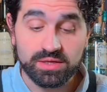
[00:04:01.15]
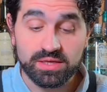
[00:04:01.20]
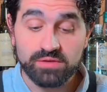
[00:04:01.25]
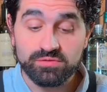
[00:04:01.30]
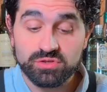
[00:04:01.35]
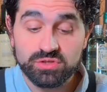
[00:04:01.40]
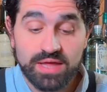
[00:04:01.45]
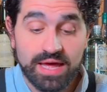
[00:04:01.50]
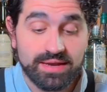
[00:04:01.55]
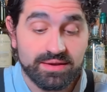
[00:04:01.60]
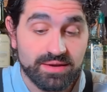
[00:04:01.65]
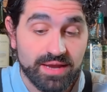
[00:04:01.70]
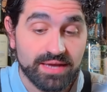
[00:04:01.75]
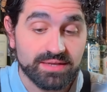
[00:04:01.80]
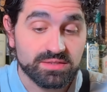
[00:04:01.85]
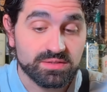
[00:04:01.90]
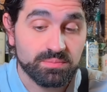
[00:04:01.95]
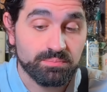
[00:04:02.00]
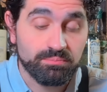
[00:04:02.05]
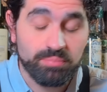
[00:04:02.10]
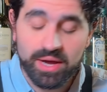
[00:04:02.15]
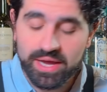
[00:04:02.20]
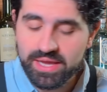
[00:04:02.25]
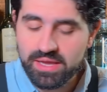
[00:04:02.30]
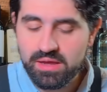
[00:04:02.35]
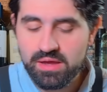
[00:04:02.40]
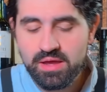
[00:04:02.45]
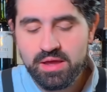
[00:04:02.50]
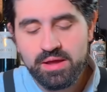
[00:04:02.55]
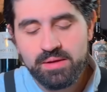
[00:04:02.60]
It gives you that nice
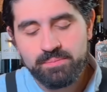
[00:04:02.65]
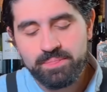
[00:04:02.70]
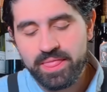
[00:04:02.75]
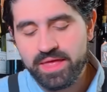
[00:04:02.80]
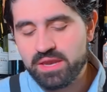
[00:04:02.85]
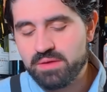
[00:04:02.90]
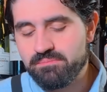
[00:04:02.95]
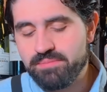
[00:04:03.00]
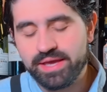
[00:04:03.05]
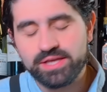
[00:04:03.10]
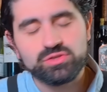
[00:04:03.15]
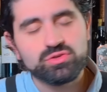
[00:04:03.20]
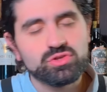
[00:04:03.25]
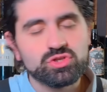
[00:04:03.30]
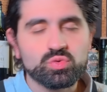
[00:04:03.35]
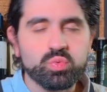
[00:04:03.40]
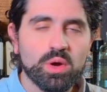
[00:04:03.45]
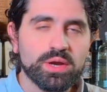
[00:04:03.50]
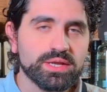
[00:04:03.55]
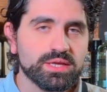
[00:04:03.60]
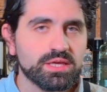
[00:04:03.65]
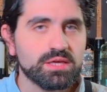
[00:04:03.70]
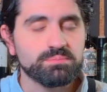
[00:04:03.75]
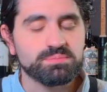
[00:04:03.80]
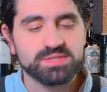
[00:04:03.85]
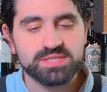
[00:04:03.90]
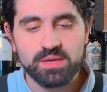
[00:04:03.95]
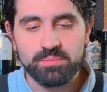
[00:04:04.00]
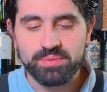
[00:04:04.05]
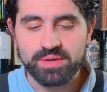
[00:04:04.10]
bite, and it makes you just want to keep
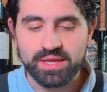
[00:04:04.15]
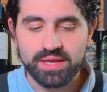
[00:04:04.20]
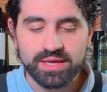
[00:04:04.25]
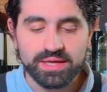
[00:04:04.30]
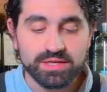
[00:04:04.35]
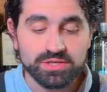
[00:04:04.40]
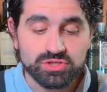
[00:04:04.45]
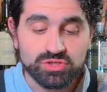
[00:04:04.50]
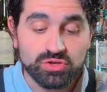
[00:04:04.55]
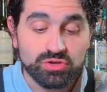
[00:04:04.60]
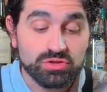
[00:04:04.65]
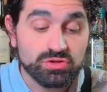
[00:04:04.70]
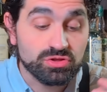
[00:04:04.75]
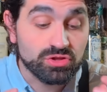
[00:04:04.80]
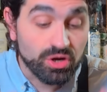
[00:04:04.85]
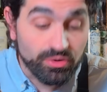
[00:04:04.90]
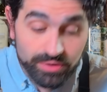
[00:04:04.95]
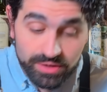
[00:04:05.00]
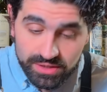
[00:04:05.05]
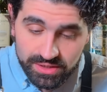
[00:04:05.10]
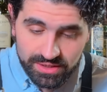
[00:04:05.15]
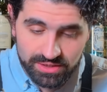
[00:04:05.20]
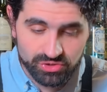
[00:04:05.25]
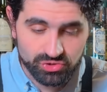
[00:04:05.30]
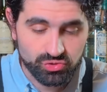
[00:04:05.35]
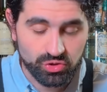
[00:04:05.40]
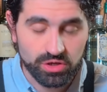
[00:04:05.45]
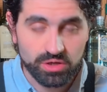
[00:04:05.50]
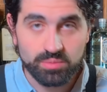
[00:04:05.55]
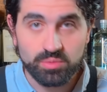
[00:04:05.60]
sipping it. It is thoroughly
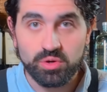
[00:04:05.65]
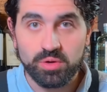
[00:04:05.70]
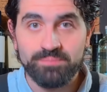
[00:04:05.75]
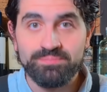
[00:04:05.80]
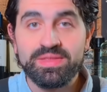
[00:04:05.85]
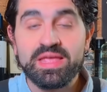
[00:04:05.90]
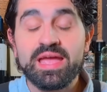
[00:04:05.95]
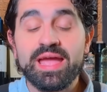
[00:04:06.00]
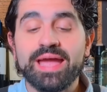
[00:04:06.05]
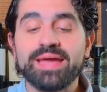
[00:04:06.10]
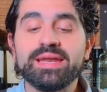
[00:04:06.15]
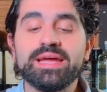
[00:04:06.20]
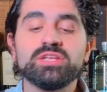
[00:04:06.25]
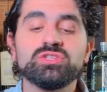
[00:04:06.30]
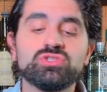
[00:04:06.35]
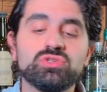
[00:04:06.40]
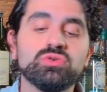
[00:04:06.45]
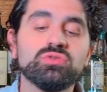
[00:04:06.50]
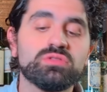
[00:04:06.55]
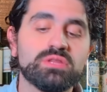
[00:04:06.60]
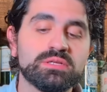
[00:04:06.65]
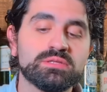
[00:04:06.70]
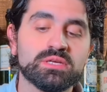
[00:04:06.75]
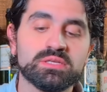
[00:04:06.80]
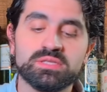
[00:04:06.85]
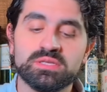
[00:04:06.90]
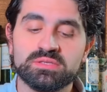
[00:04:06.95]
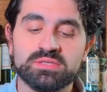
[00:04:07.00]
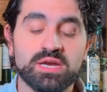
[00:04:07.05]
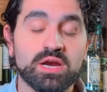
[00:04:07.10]
enjoyable, and I do think
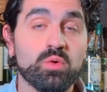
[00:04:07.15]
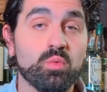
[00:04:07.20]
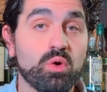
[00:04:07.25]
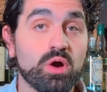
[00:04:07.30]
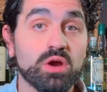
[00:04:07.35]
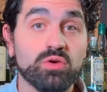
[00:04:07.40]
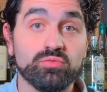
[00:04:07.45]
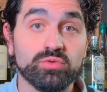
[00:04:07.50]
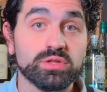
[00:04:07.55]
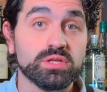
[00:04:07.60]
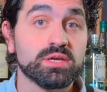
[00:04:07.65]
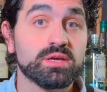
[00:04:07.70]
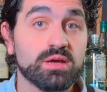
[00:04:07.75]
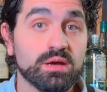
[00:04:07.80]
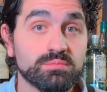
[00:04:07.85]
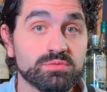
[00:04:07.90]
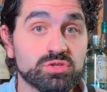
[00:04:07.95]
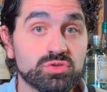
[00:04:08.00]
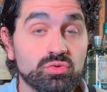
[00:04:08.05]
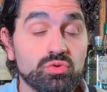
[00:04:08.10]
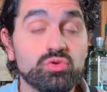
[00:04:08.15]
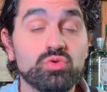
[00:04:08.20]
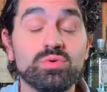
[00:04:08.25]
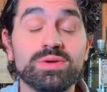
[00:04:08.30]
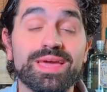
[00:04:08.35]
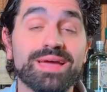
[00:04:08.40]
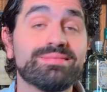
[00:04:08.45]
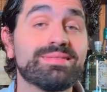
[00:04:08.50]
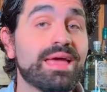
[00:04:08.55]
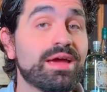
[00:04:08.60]
that the terroir really comes through. You
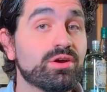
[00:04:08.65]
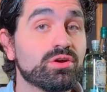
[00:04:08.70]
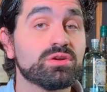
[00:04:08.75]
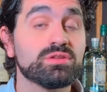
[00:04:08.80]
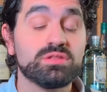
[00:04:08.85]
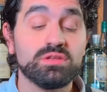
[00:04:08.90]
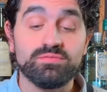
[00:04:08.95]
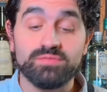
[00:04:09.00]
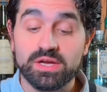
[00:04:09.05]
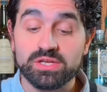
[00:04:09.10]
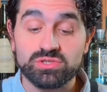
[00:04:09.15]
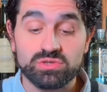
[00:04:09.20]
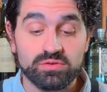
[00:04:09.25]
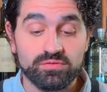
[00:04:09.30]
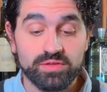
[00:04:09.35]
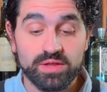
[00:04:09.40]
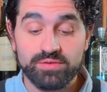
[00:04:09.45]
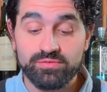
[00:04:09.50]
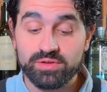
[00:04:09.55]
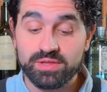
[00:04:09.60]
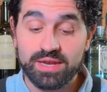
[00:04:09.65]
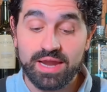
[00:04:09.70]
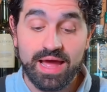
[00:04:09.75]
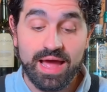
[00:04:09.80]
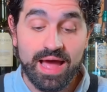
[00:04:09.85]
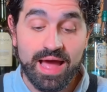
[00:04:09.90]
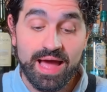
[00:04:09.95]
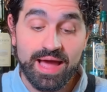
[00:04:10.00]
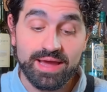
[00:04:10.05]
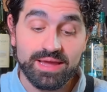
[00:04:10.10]
get that earthy vegetal flavor that
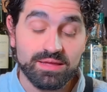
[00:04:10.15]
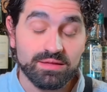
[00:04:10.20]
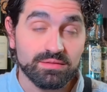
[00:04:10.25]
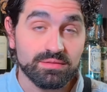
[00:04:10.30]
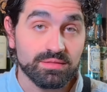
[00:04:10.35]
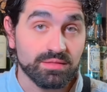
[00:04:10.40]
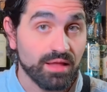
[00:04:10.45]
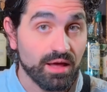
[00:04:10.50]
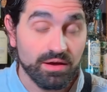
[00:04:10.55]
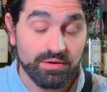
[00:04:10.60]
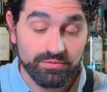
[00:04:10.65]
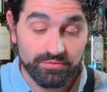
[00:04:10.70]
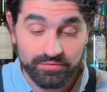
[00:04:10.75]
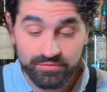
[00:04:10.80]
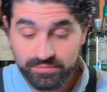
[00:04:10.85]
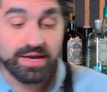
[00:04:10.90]
I love.